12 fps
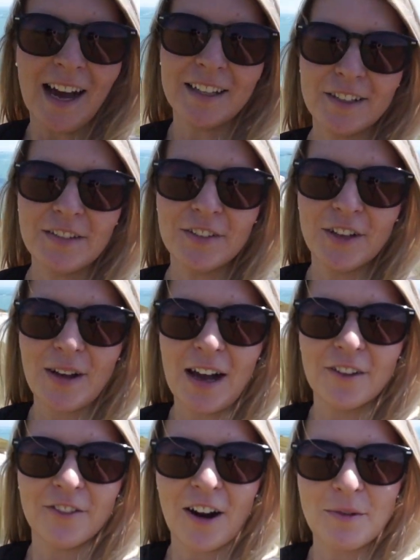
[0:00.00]
I don't even know how
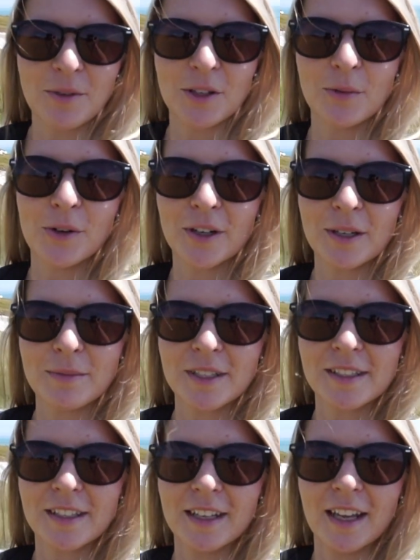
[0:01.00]
far I'm gonna walk. I'm
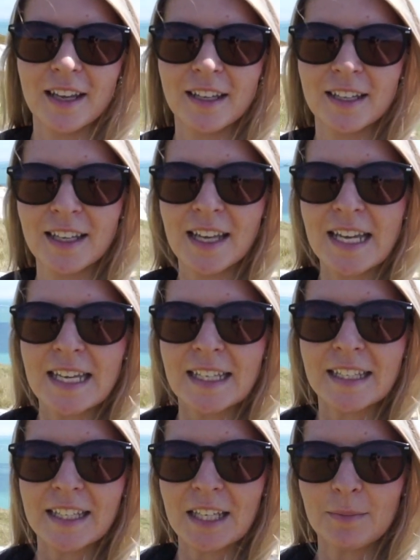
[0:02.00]
just gonna
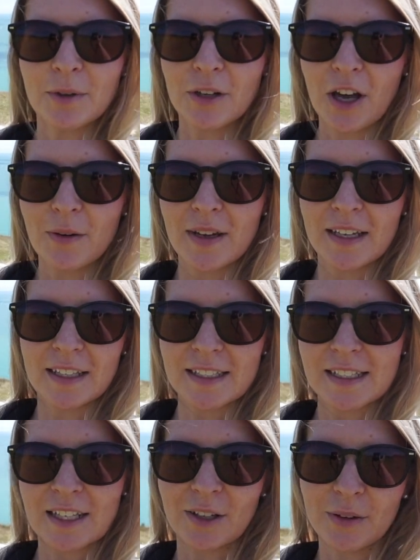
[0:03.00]
keep on going
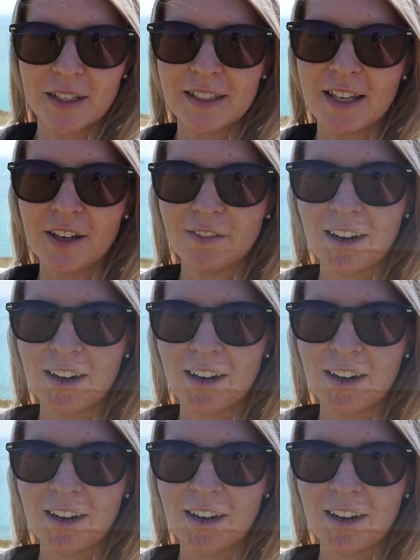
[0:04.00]
until I wanna turn